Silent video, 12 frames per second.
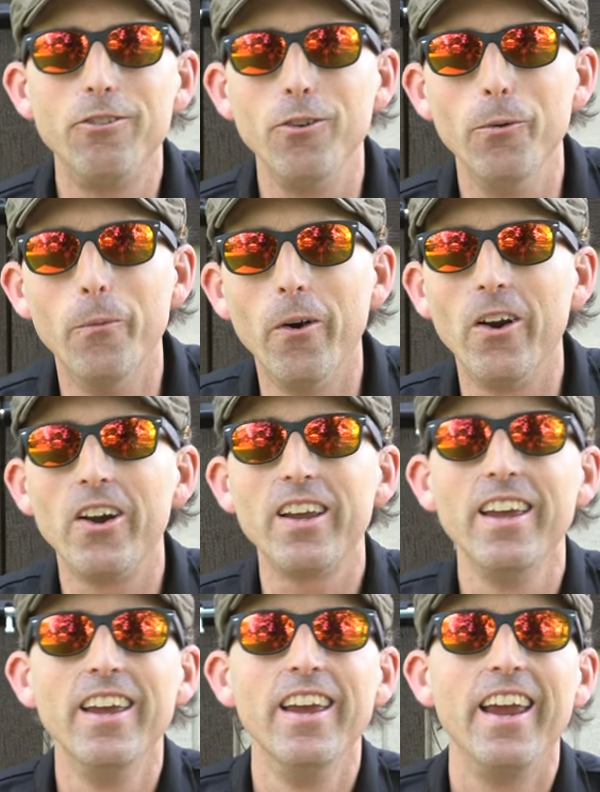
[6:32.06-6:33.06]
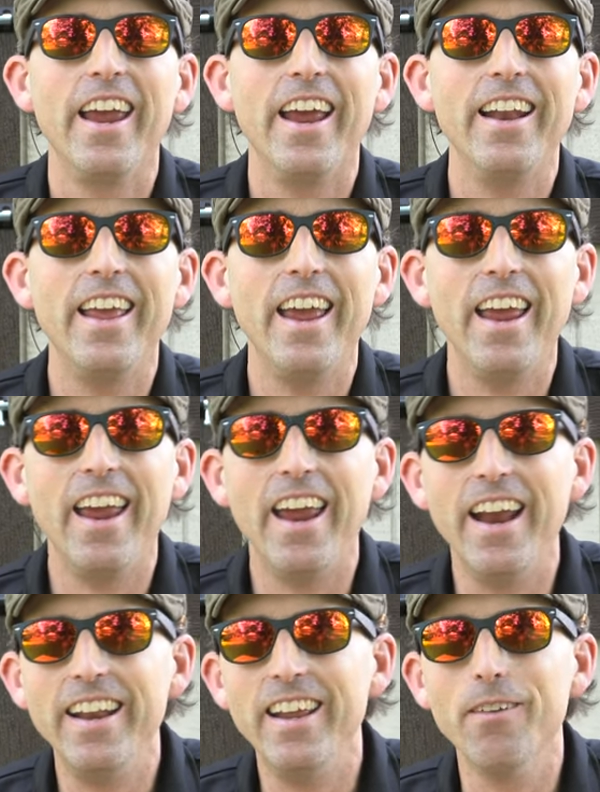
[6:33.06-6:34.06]
as you work, and
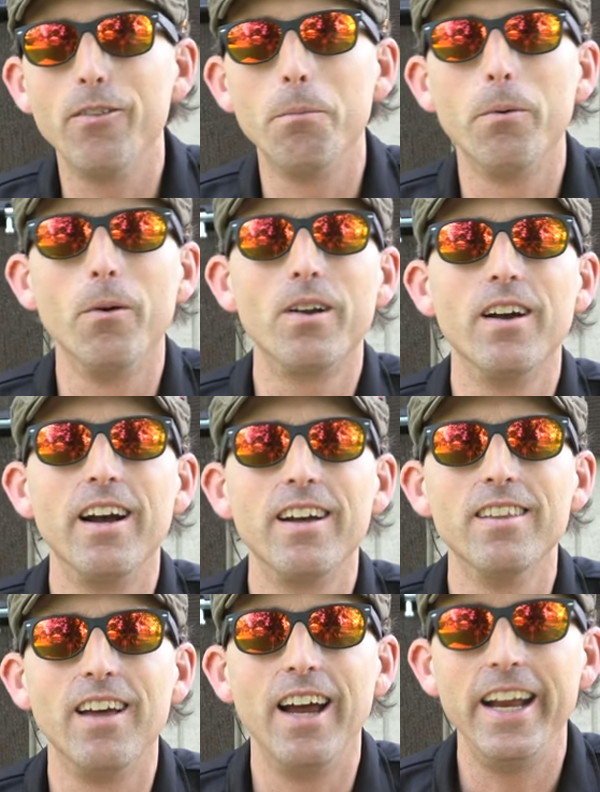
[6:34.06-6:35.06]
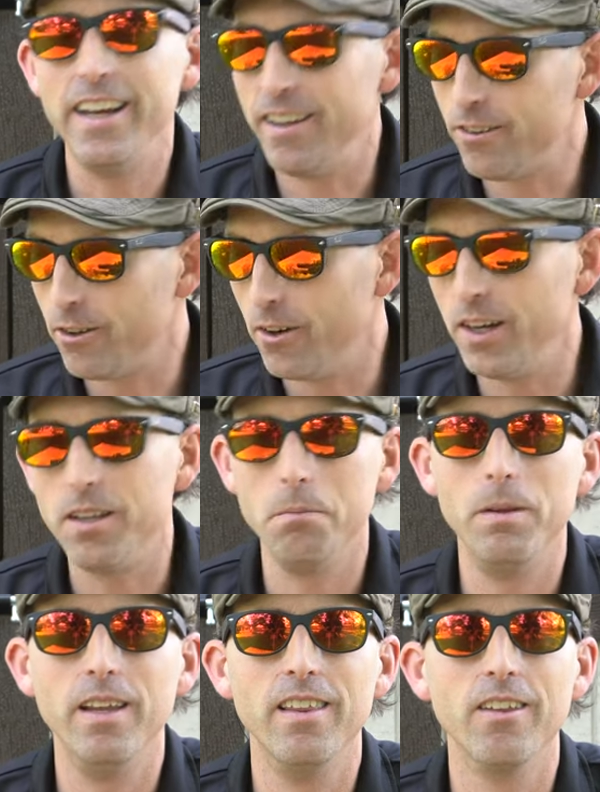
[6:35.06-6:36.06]
any of the Brocock line is going to
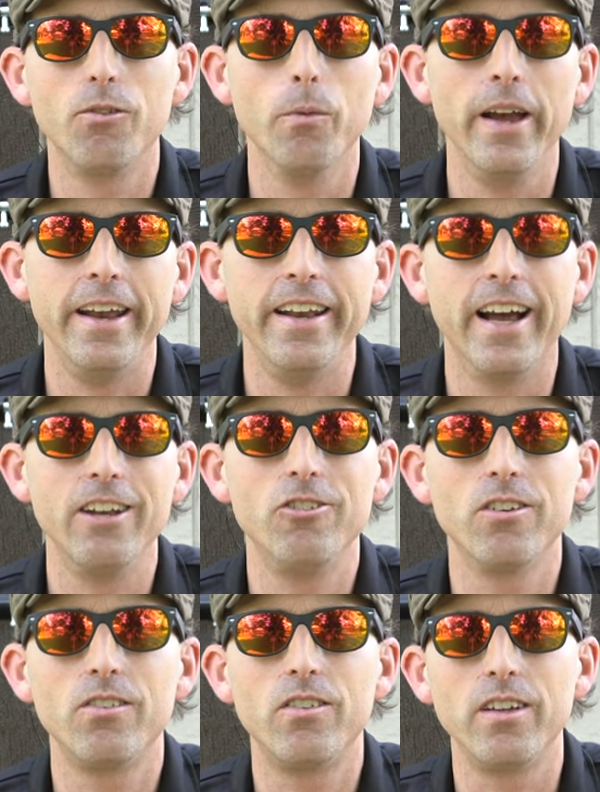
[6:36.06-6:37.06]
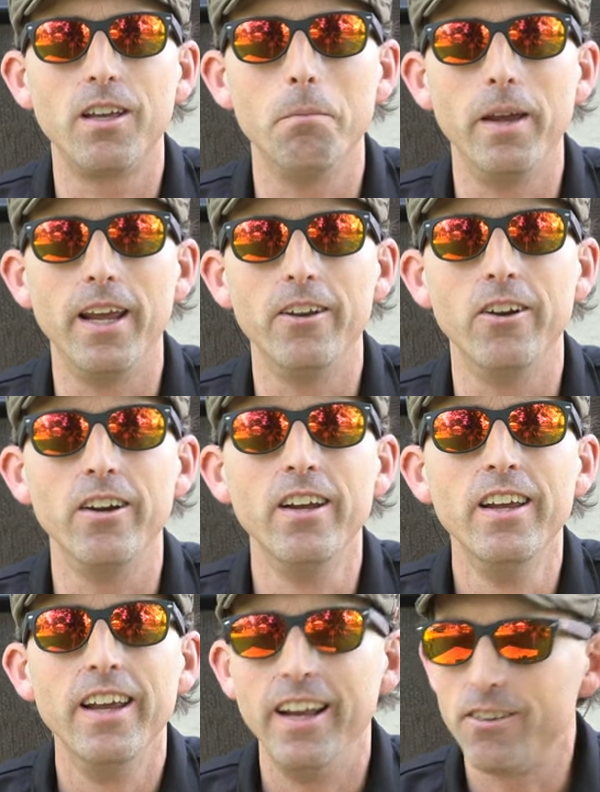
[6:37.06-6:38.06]
be this way, not just the Commander.
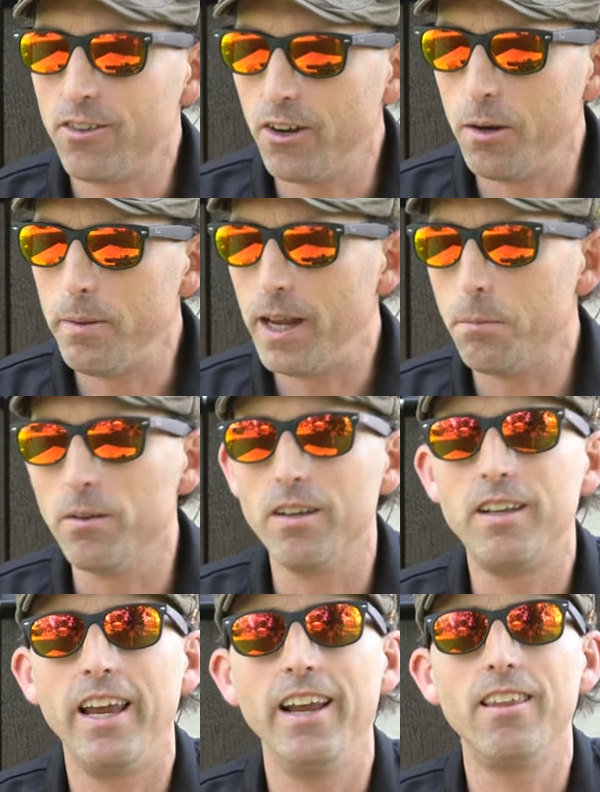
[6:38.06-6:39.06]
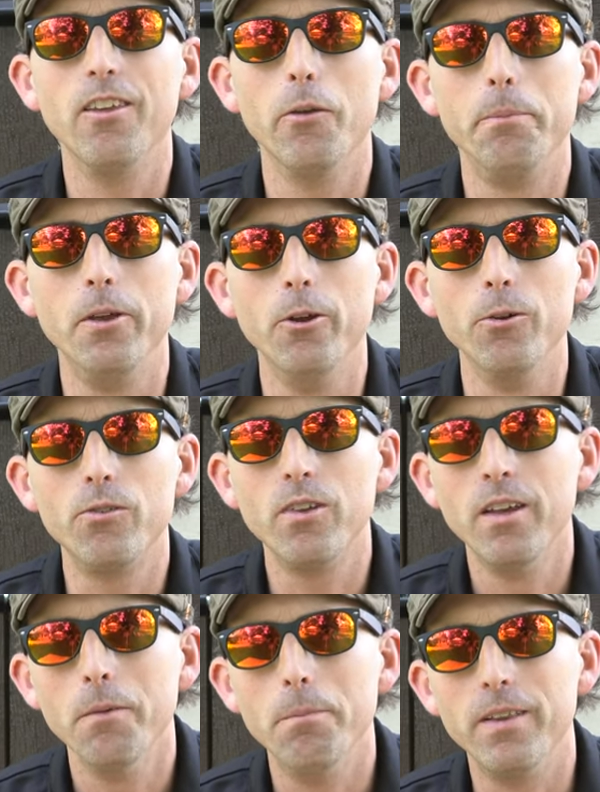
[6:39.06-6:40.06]
it's going to be able to take the abuse,
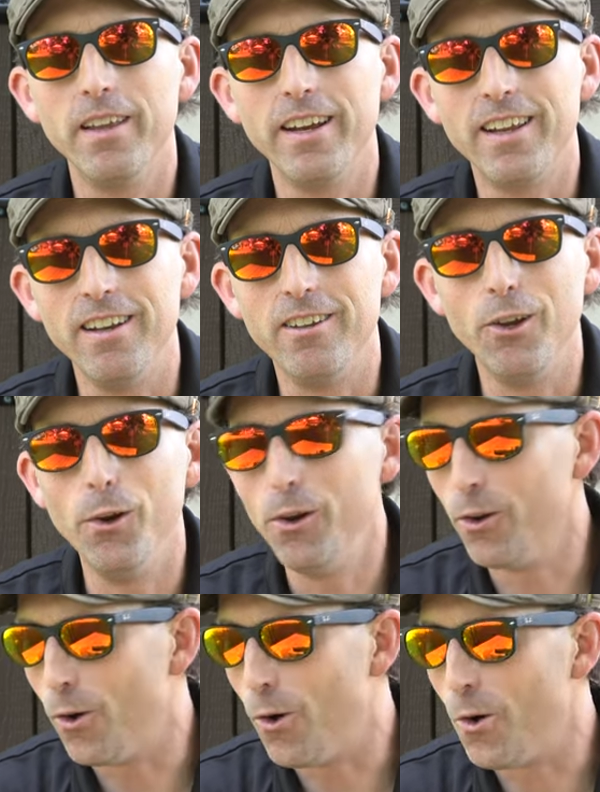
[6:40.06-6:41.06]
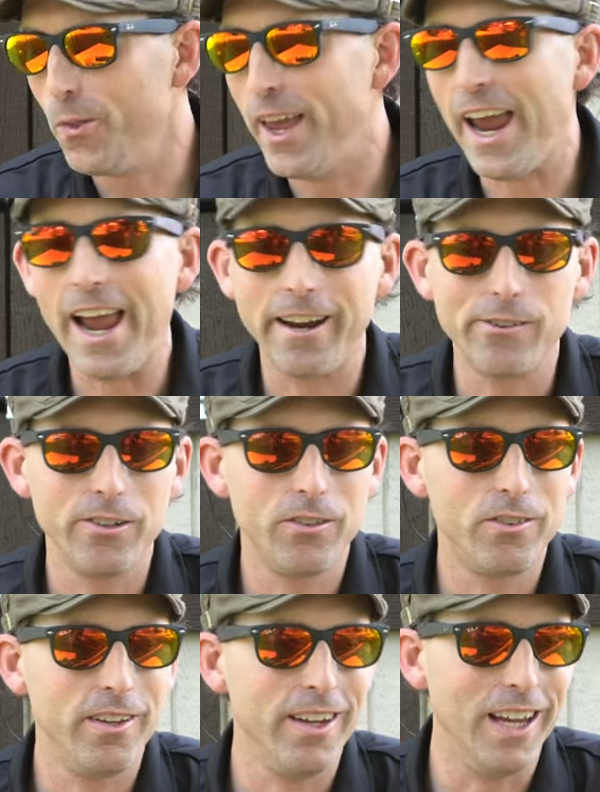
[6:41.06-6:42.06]
but then continue to hold the
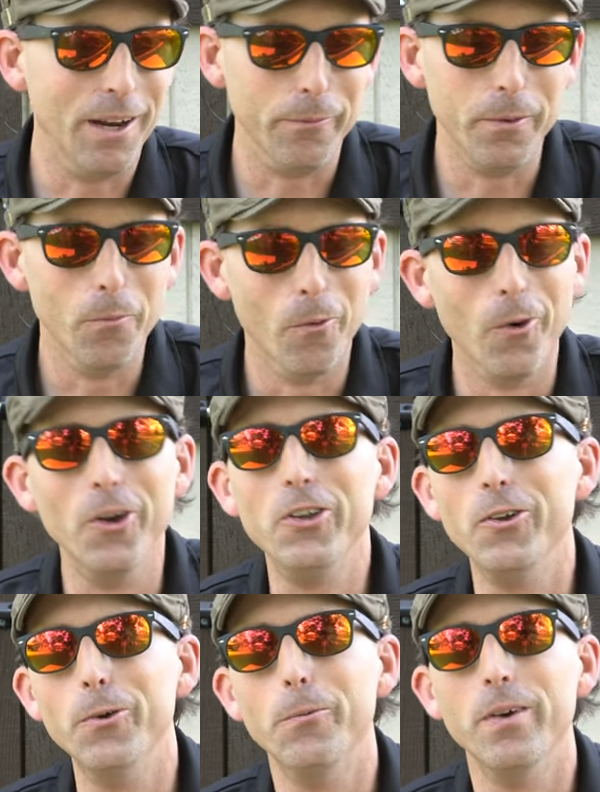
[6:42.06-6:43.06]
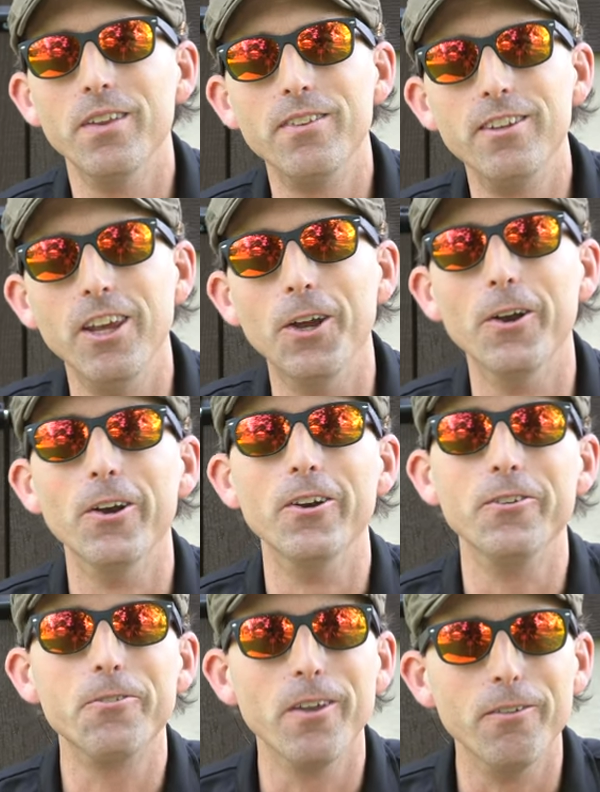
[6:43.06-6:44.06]
accuracy and reward you with
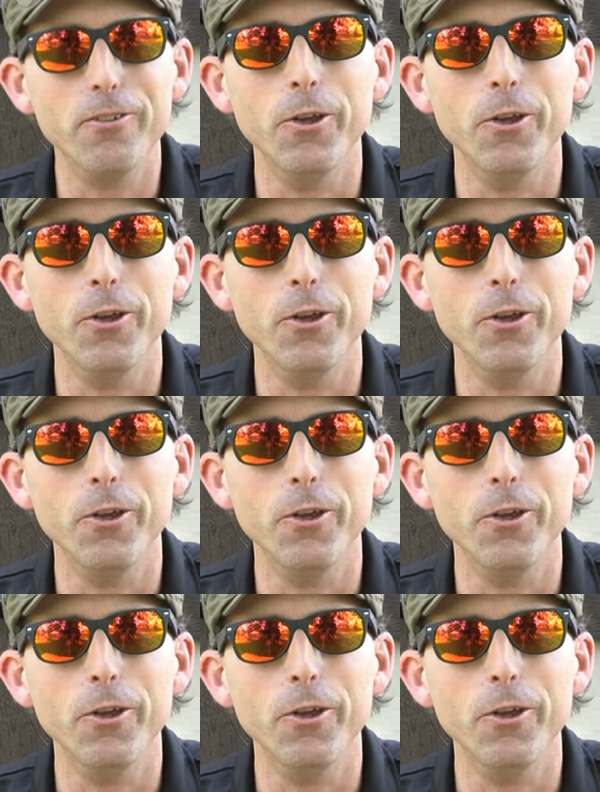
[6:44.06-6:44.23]
years of